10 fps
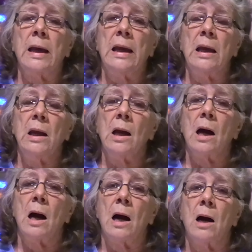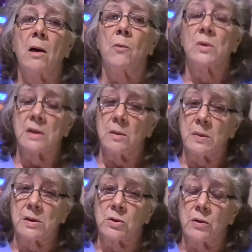He was in a
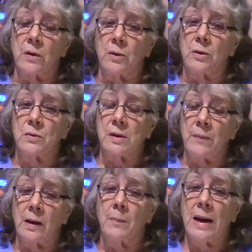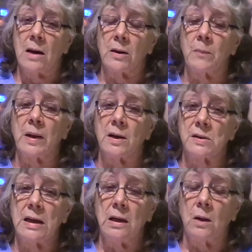position, though, to do something about it
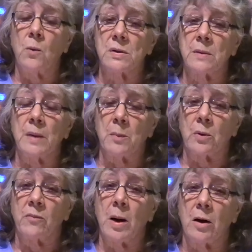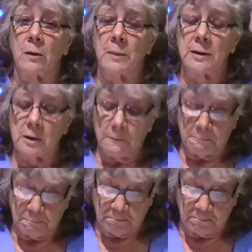because he was a member of Parliament.